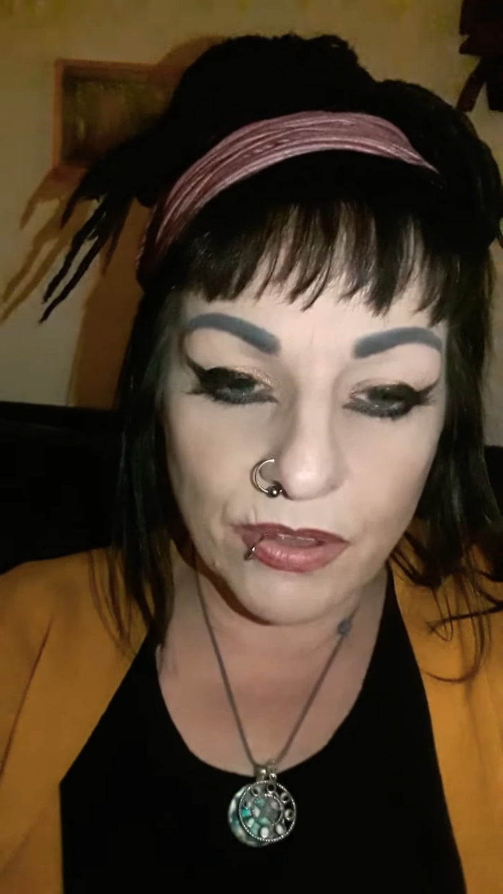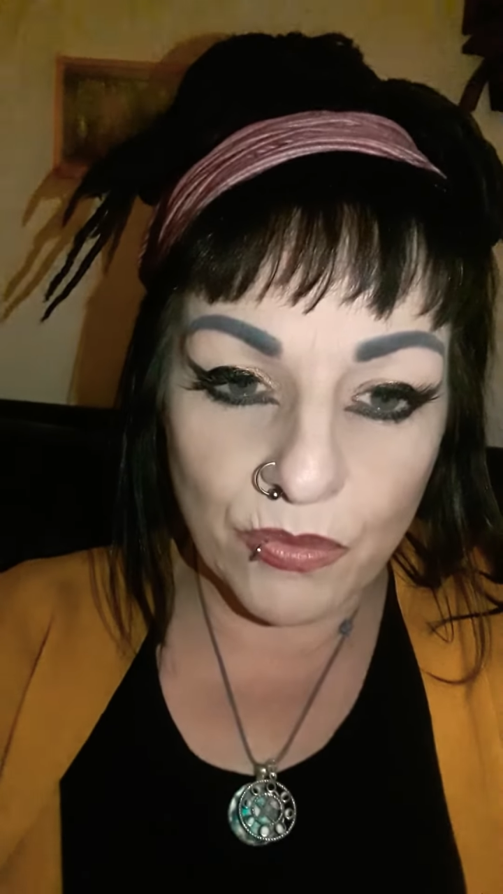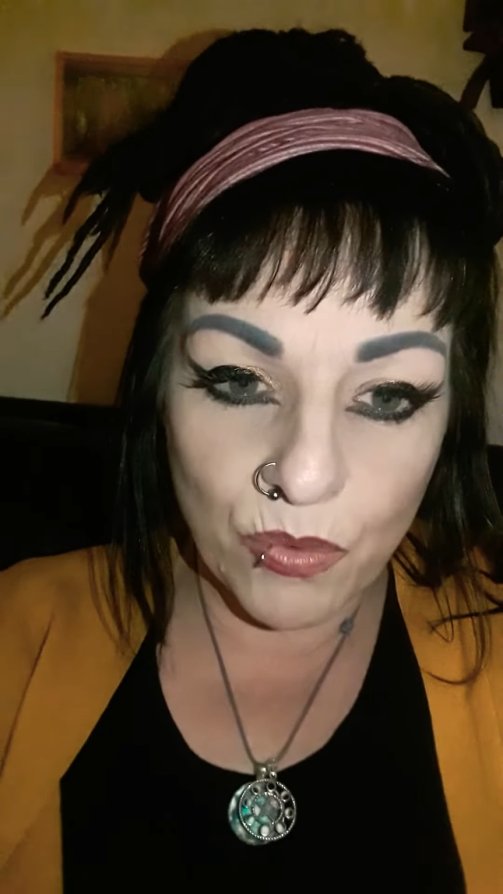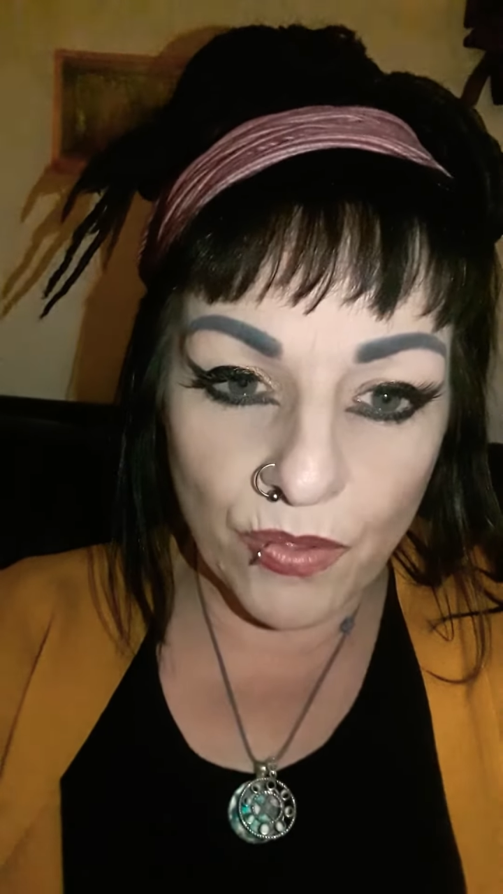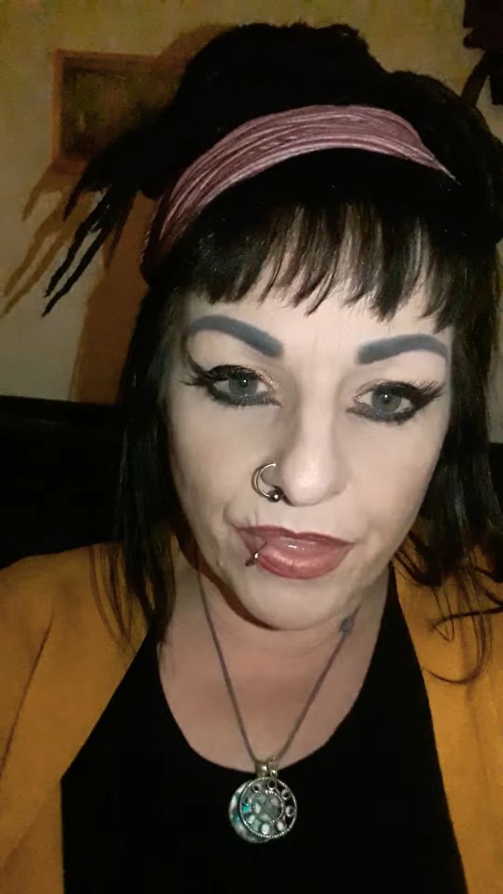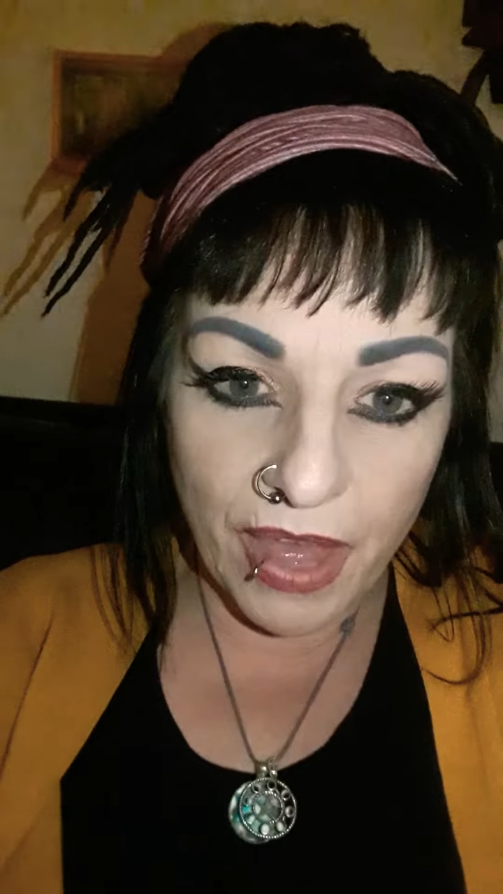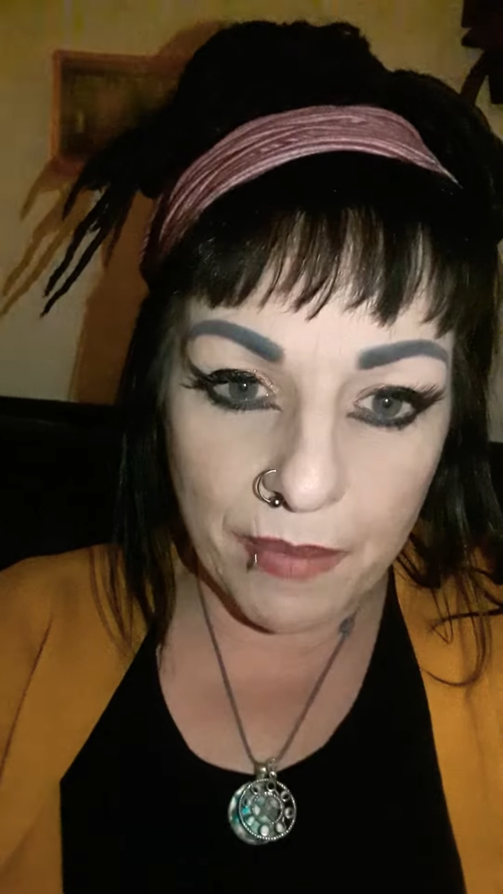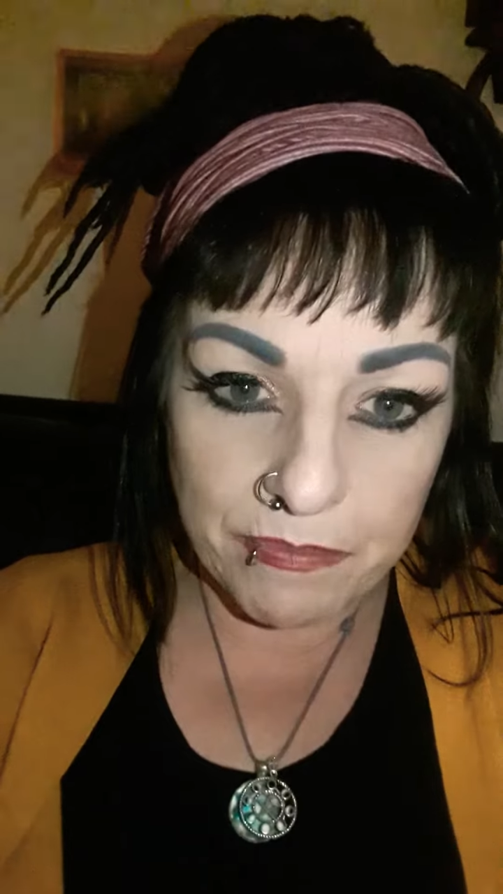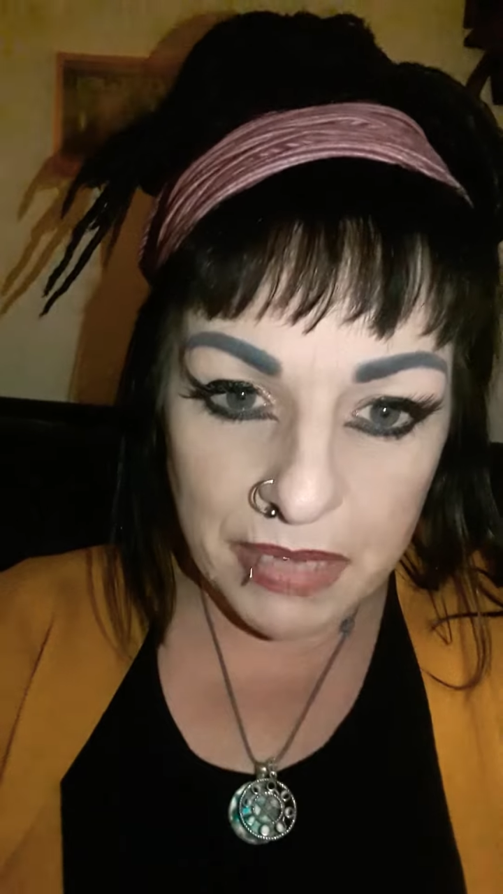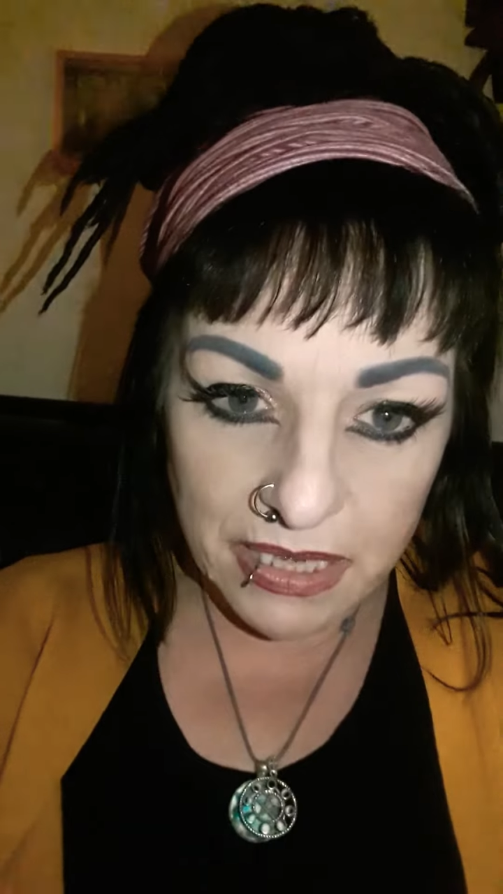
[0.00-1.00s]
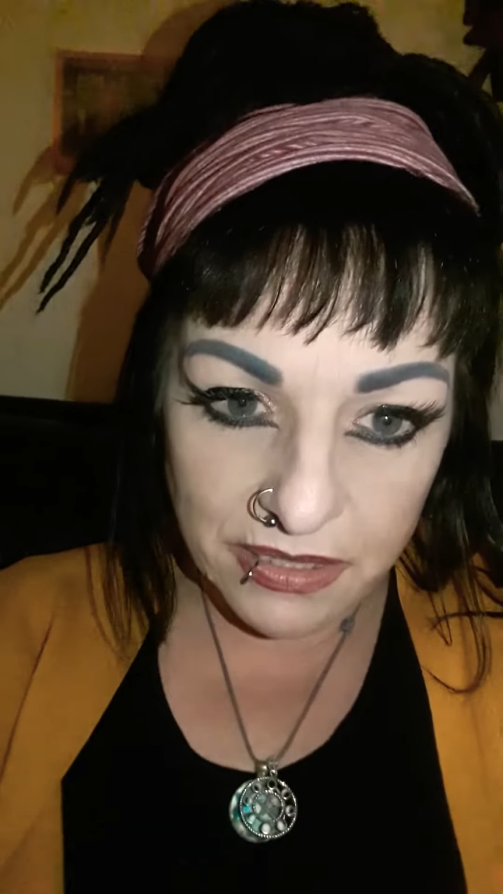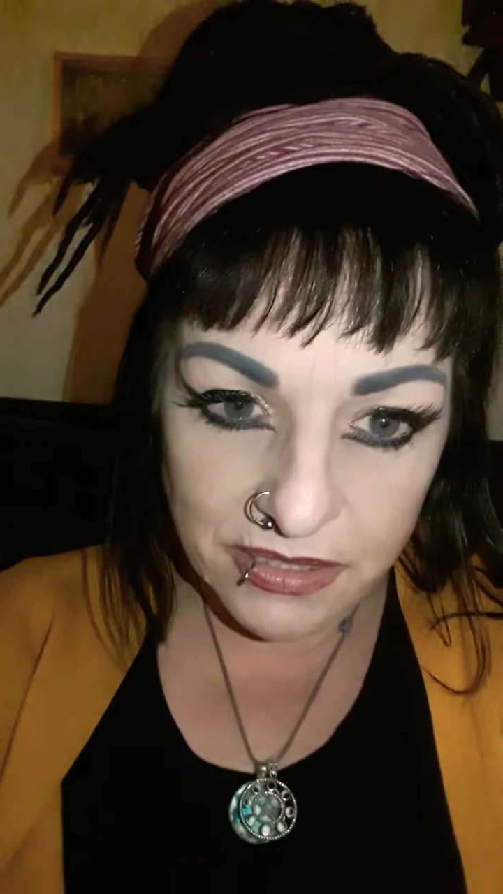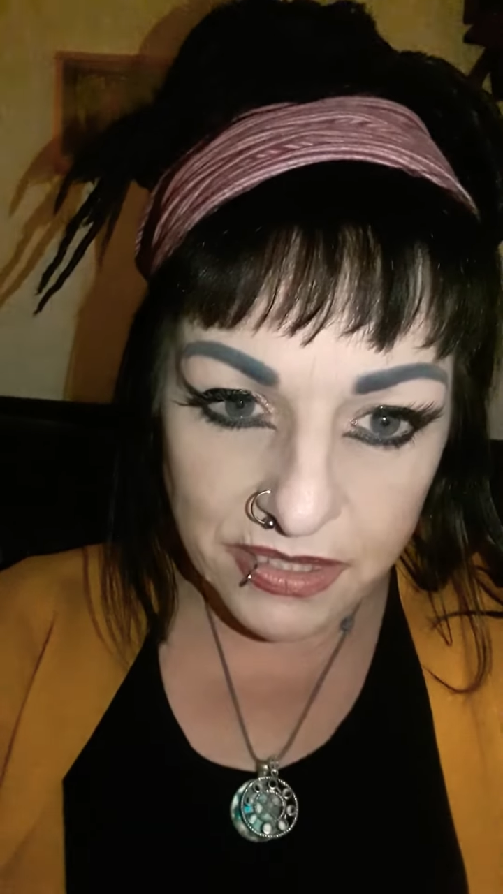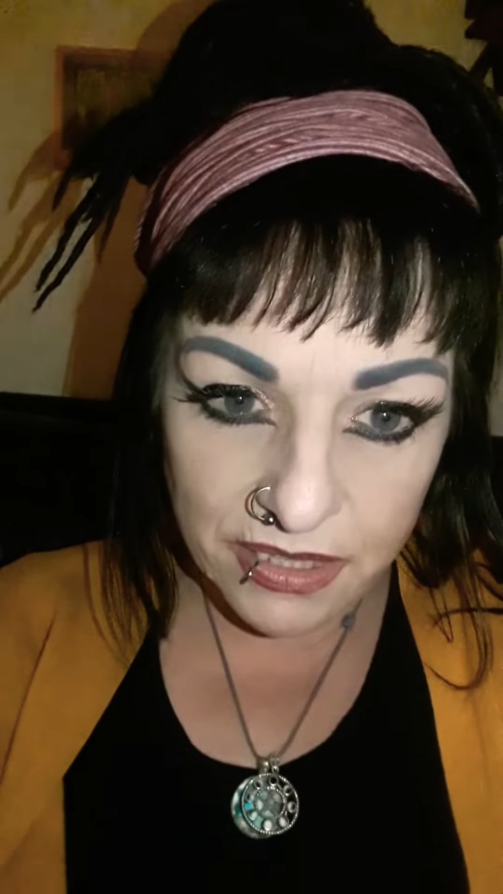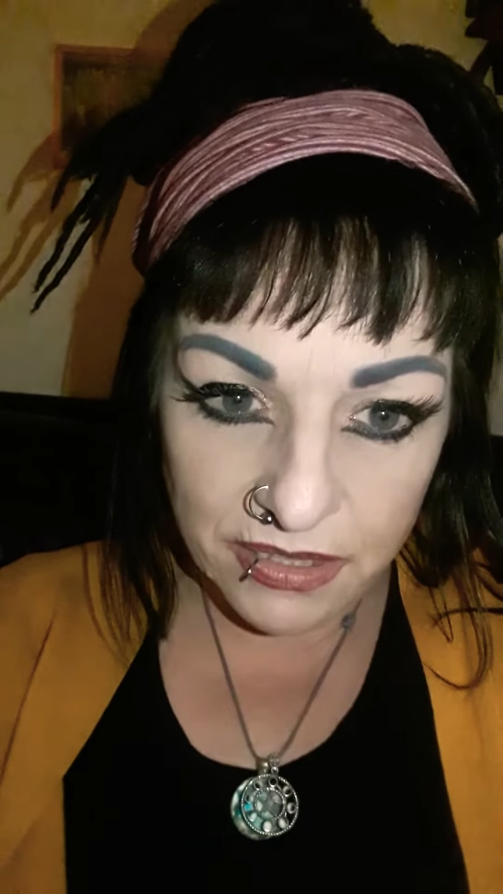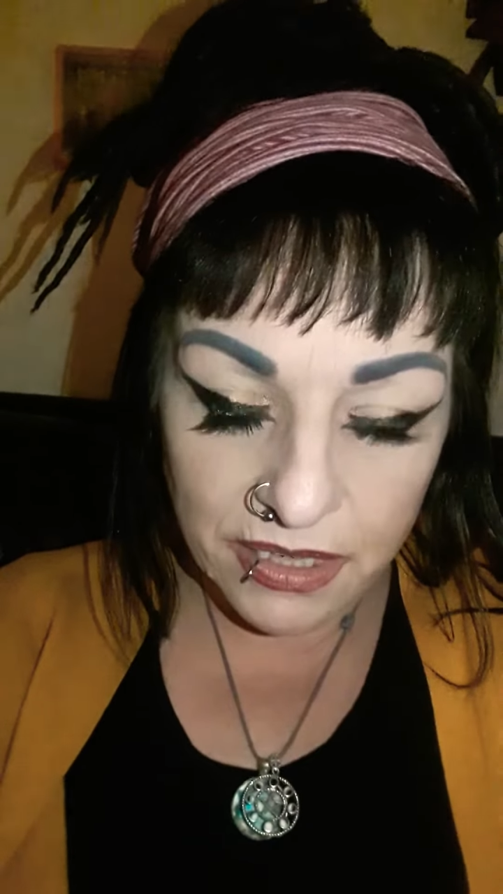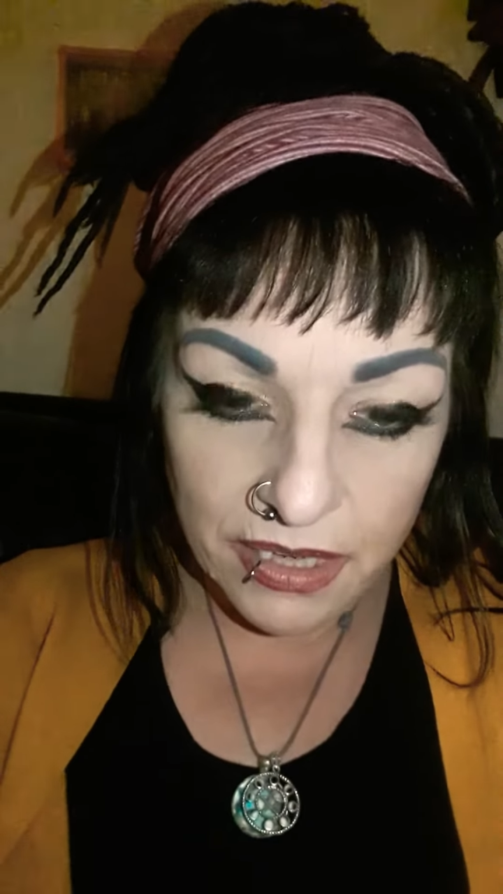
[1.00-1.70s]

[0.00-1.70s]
what that means, and